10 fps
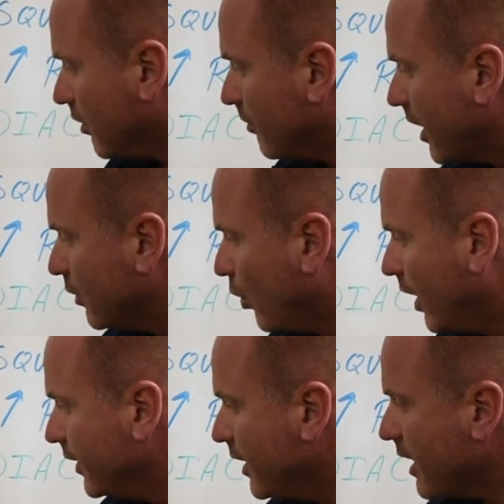my
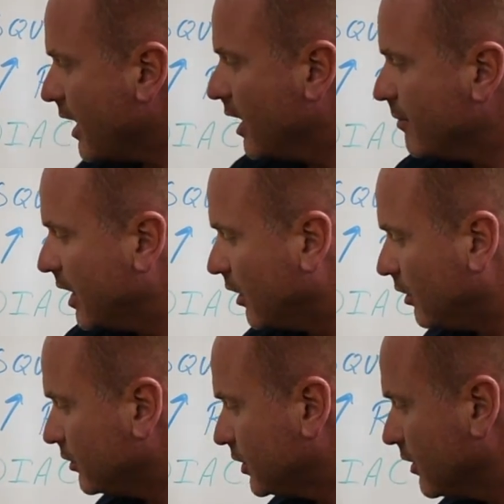1
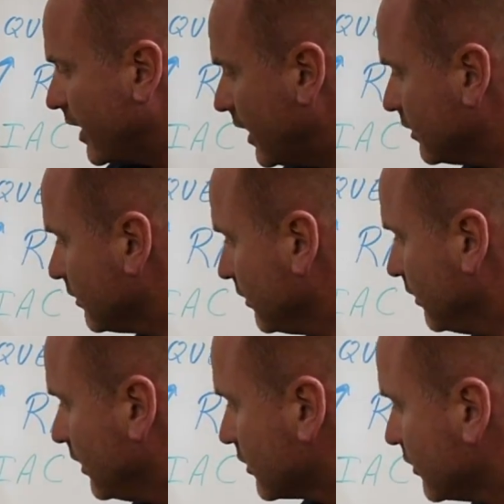ml to that.
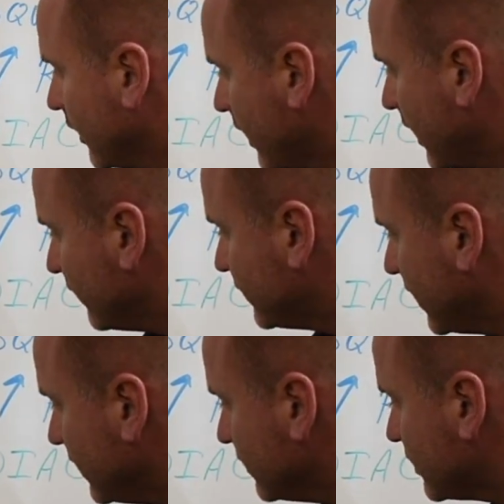So now I have
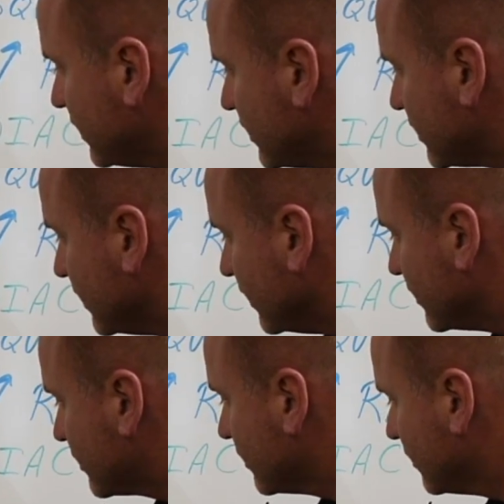10
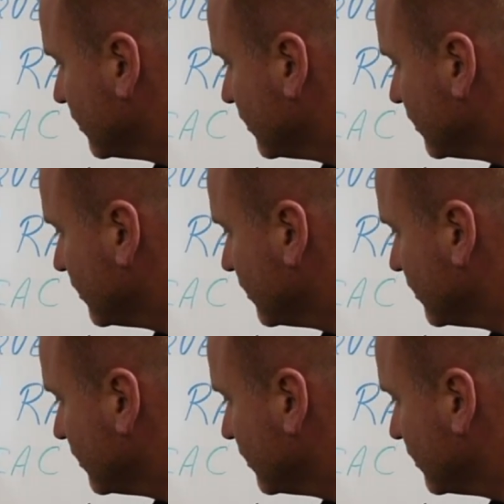cc's.